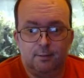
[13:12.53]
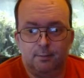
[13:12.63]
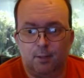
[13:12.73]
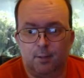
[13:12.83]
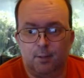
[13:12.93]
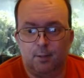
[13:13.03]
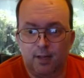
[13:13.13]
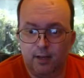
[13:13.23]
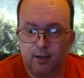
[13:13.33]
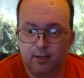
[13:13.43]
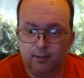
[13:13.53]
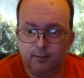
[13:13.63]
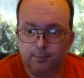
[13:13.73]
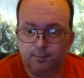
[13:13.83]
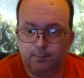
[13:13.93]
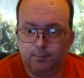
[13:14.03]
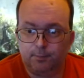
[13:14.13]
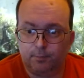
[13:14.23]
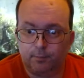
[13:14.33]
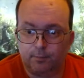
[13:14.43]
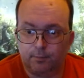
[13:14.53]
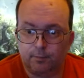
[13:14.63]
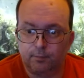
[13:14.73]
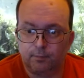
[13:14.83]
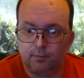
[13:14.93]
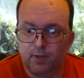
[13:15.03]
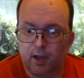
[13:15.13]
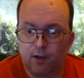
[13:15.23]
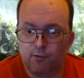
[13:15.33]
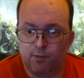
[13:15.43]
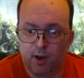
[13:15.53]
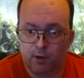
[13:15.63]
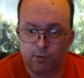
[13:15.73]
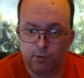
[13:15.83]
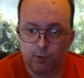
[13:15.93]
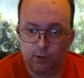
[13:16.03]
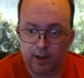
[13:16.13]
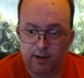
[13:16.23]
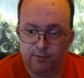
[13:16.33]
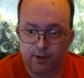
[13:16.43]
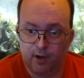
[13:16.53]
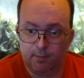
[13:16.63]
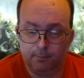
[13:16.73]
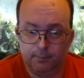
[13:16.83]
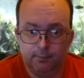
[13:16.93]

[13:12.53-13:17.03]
I mean, they are, yeah, from a local organic farm.